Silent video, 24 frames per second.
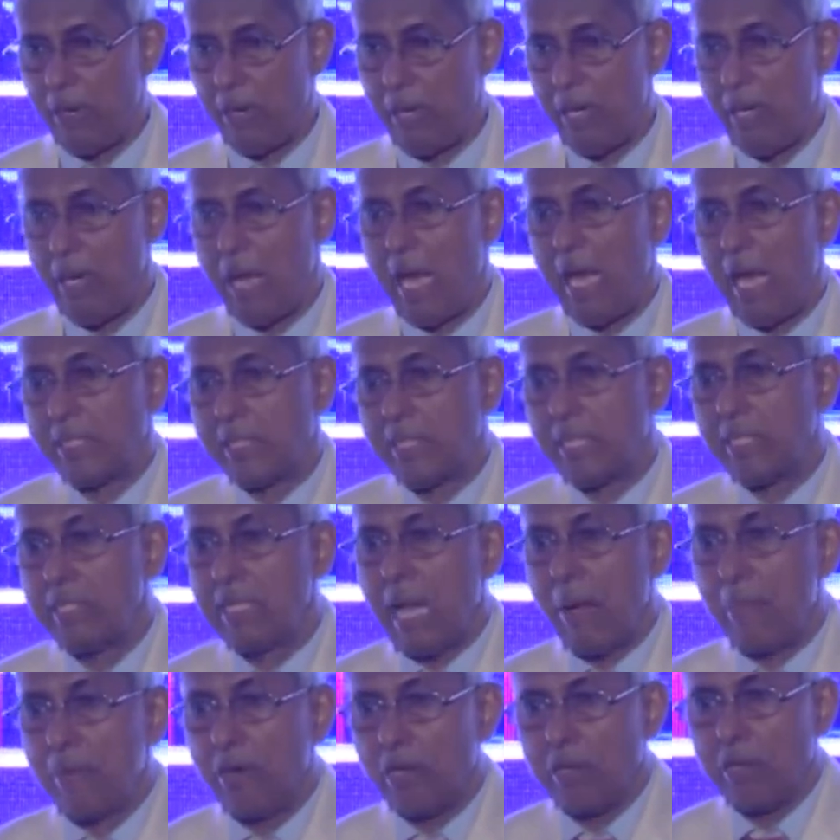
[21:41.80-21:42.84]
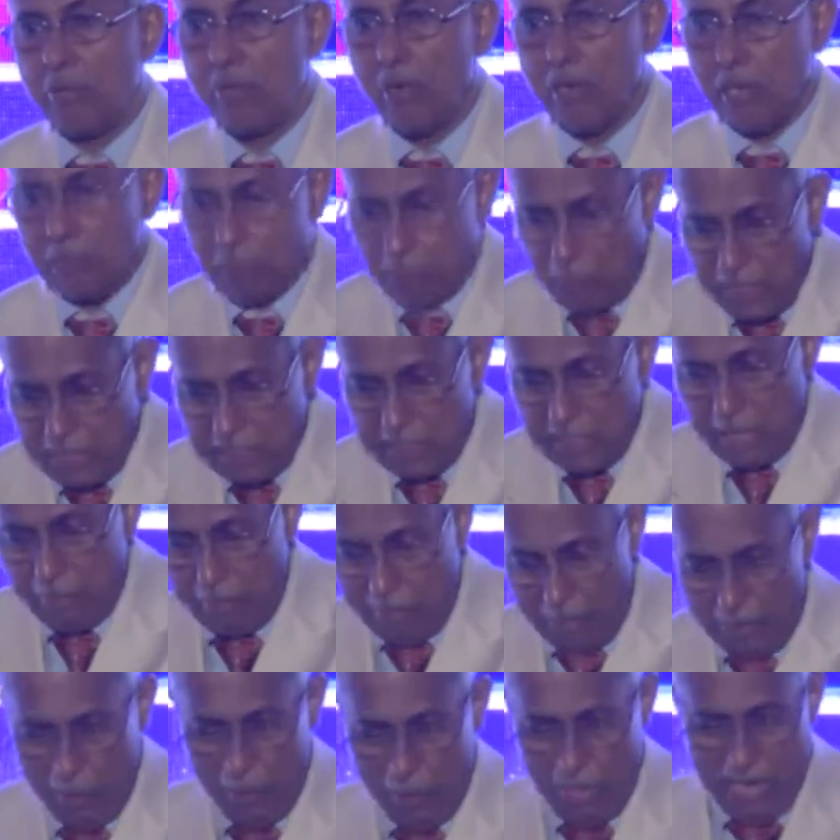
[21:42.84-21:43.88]
asking the amniotic fluid, please come my
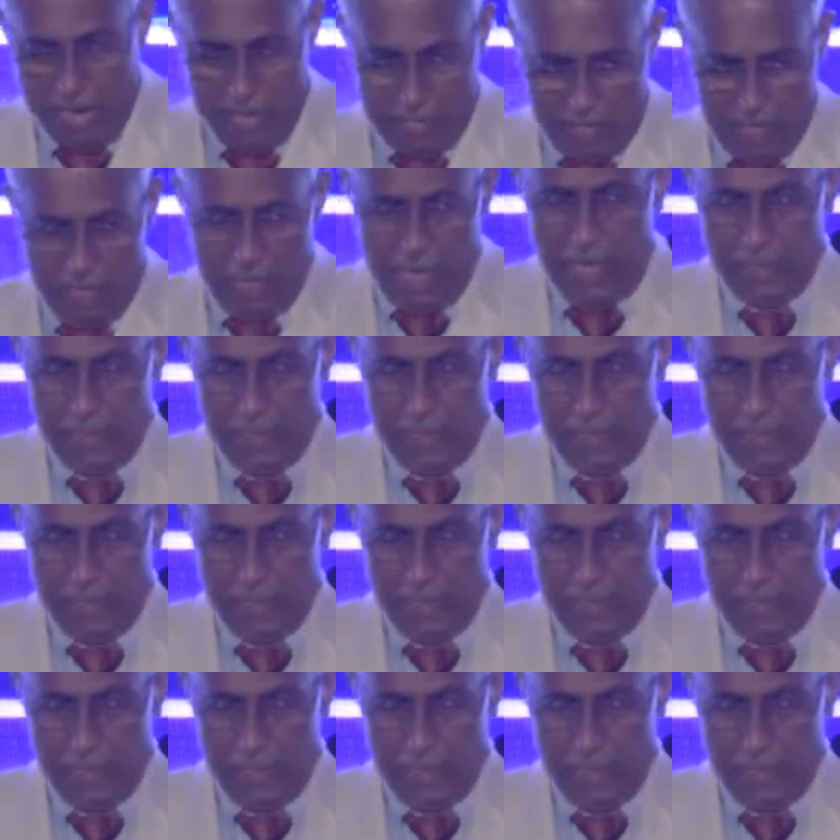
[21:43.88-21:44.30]
way, like